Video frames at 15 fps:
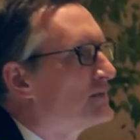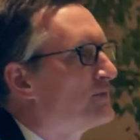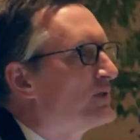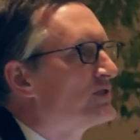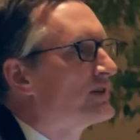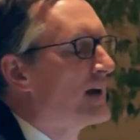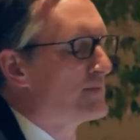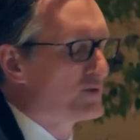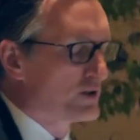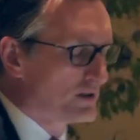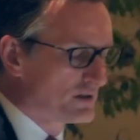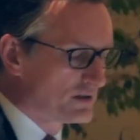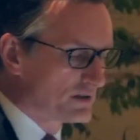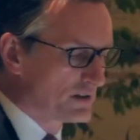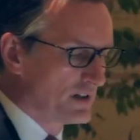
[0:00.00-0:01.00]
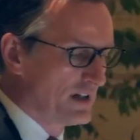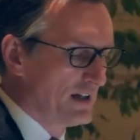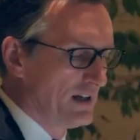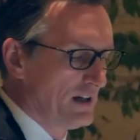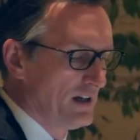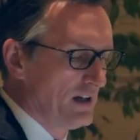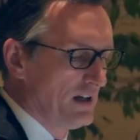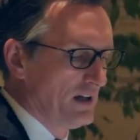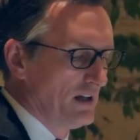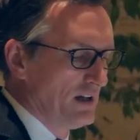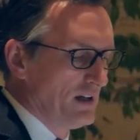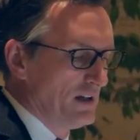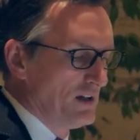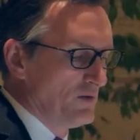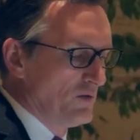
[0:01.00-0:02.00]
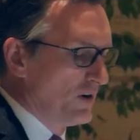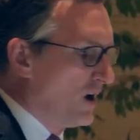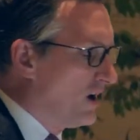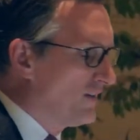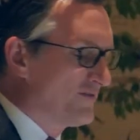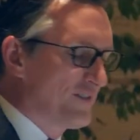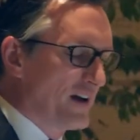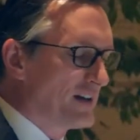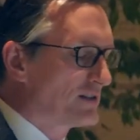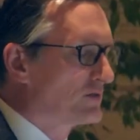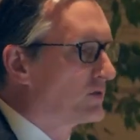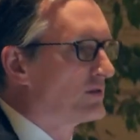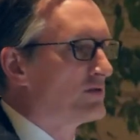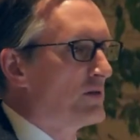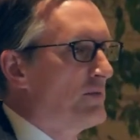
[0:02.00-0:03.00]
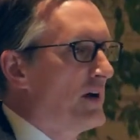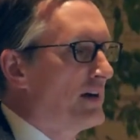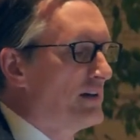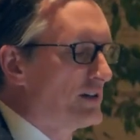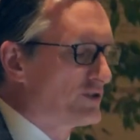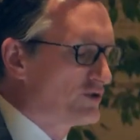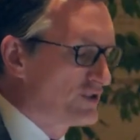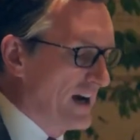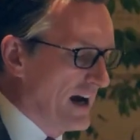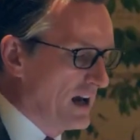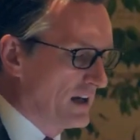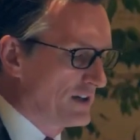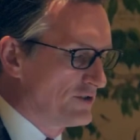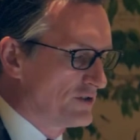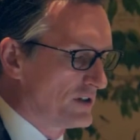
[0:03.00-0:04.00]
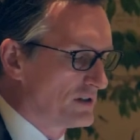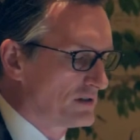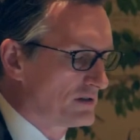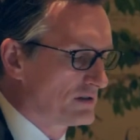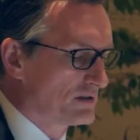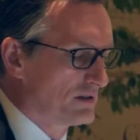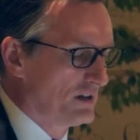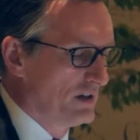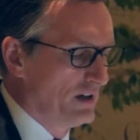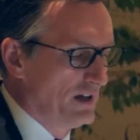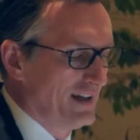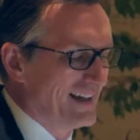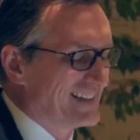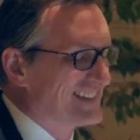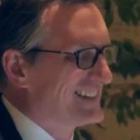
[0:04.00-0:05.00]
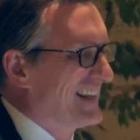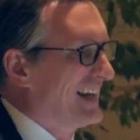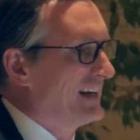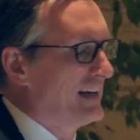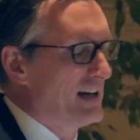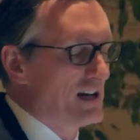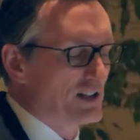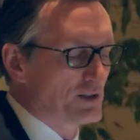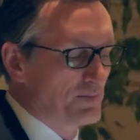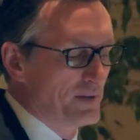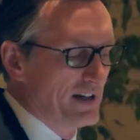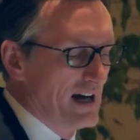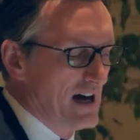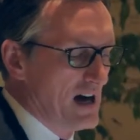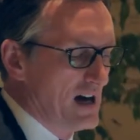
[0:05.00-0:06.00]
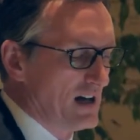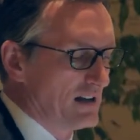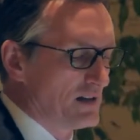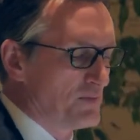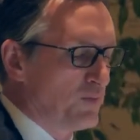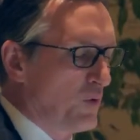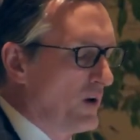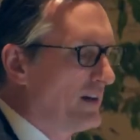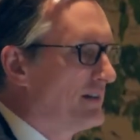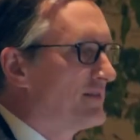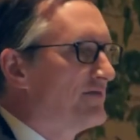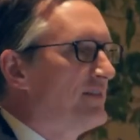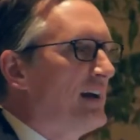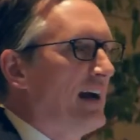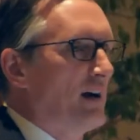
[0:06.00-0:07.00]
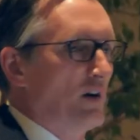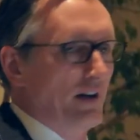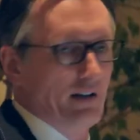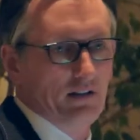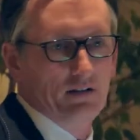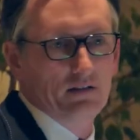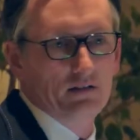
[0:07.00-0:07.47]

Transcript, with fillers: and perceptions. We're all faced with tremendous challenges extending us beyond the point of caring.